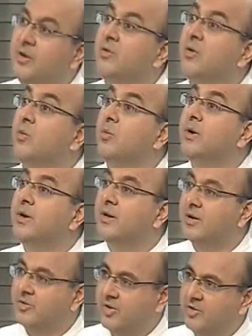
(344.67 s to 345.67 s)
is called
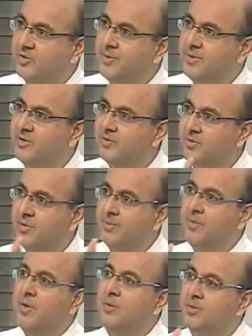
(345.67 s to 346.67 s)
vertical transmission
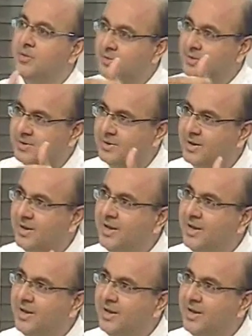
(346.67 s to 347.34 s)
from mom to the